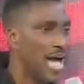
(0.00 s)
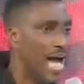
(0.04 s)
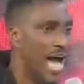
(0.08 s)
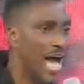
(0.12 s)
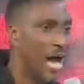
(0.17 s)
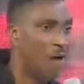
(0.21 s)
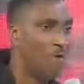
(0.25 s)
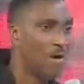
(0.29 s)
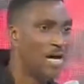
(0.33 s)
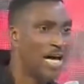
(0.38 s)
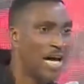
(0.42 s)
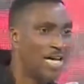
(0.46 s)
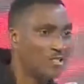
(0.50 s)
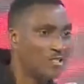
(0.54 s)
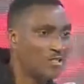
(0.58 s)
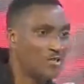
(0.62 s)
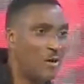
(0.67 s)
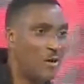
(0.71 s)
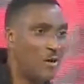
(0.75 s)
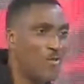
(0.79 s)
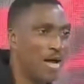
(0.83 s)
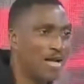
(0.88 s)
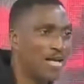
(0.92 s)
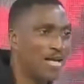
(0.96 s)
How can
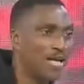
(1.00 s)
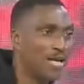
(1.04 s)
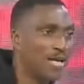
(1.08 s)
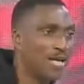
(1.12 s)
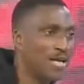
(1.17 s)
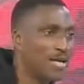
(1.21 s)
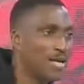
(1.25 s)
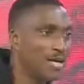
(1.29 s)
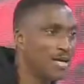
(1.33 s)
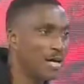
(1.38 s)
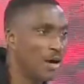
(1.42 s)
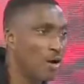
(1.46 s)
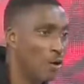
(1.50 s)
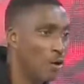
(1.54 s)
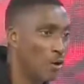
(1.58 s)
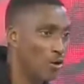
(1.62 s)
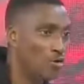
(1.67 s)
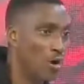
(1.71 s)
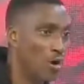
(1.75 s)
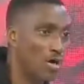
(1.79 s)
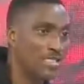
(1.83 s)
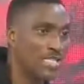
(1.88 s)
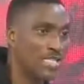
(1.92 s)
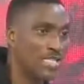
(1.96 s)
somebody
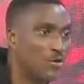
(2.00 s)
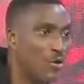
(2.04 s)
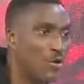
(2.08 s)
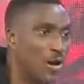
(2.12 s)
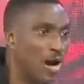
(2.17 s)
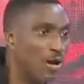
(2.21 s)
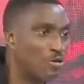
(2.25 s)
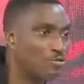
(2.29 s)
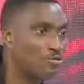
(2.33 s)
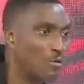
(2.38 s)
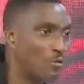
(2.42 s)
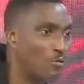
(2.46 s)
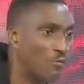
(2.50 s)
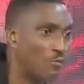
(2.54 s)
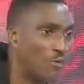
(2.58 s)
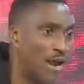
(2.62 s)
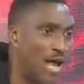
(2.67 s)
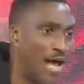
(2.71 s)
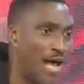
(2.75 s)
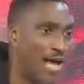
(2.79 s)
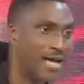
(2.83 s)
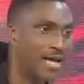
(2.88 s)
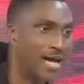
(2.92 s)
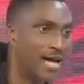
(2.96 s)
who doesn't know how to
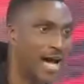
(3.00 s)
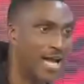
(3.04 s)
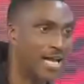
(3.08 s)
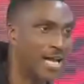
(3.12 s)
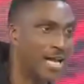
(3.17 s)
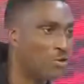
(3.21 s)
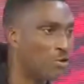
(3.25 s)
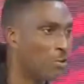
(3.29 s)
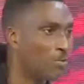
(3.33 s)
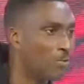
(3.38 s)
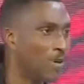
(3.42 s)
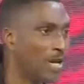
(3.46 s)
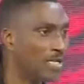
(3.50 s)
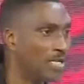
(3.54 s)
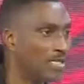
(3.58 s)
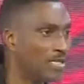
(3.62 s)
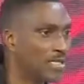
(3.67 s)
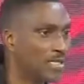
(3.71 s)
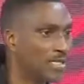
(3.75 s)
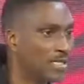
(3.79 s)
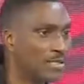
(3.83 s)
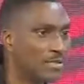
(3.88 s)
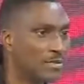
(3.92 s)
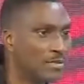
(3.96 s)
fly an
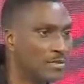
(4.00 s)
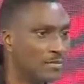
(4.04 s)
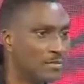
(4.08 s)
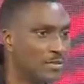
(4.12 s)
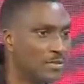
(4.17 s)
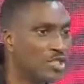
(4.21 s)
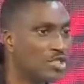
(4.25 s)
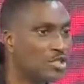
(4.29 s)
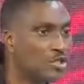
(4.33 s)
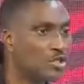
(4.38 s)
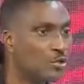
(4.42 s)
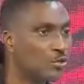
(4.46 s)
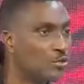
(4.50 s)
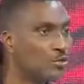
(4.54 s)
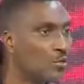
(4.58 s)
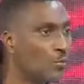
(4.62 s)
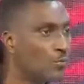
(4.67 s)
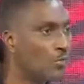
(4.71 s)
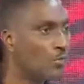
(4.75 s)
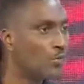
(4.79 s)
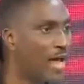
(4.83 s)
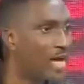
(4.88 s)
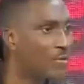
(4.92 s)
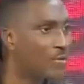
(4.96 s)
aeroplane teach you to
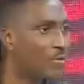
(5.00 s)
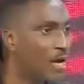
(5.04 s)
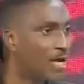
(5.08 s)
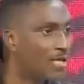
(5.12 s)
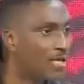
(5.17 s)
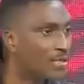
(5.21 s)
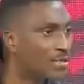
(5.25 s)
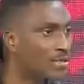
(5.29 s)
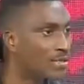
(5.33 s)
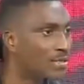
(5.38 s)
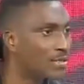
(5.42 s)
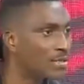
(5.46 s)
fly one?